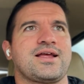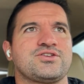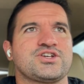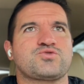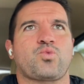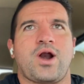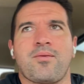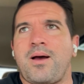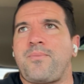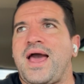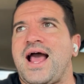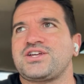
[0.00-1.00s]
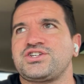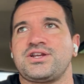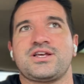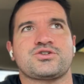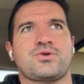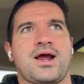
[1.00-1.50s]
just where my passion
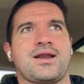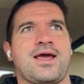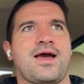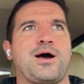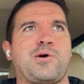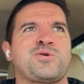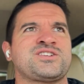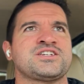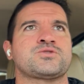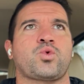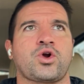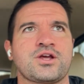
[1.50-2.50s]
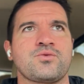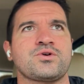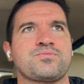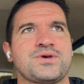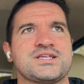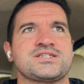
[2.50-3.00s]
is right now, which is working
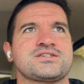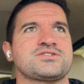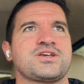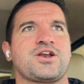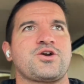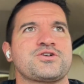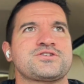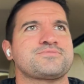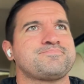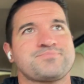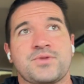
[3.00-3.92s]
with business leaders